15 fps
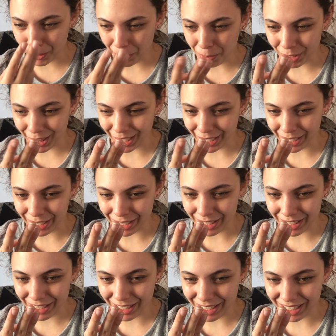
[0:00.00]
but then
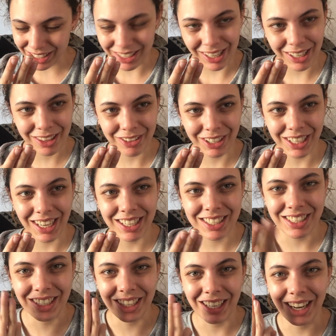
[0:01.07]
it's like 3 days
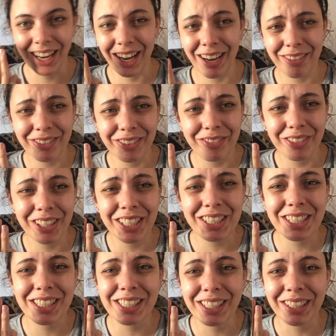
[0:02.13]
in and I haven't
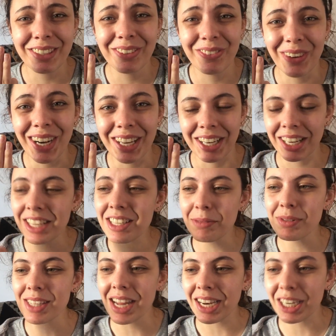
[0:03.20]
finished a single one. At least I'm
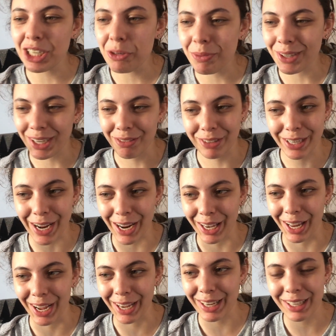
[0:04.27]
starting a new book every day.
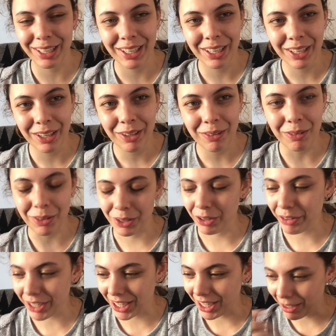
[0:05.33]
Like, well, not
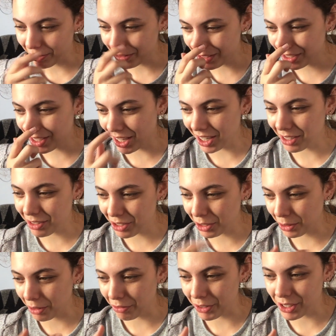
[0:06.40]
really, I started 2
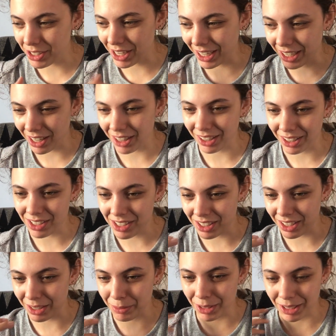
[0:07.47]
on the first day and nothing
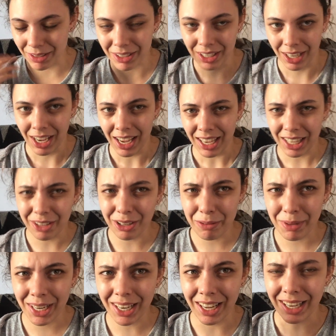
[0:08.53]
yesterday, but you know what I
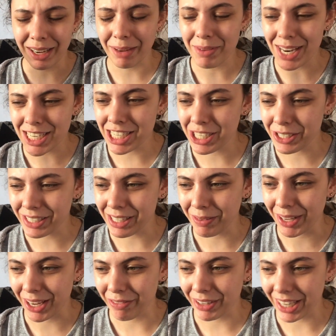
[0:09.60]
mean, like I'm actually doing
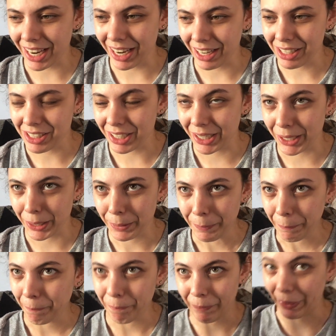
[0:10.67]
something every day, so
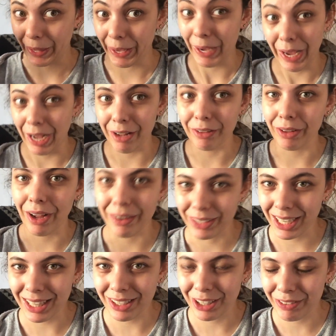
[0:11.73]
I'll get there